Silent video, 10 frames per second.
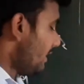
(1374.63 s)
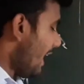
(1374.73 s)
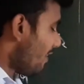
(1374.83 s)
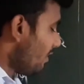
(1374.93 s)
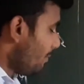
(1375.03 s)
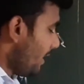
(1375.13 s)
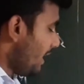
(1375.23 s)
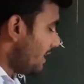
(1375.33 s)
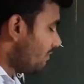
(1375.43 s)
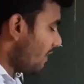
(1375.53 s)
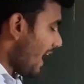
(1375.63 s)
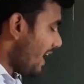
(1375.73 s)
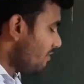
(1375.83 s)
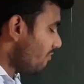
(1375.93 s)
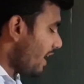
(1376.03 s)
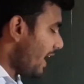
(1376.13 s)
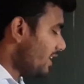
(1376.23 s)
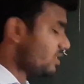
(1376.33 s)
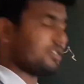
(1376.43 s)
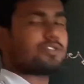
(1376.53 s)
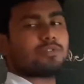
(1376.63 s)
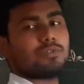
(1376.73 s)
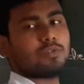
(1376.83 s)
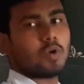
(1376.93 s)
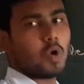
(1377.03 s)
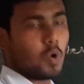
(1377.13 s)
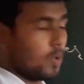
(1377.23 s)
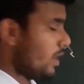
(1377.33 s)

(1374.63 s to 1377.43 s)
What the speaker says: there will be 5H2O.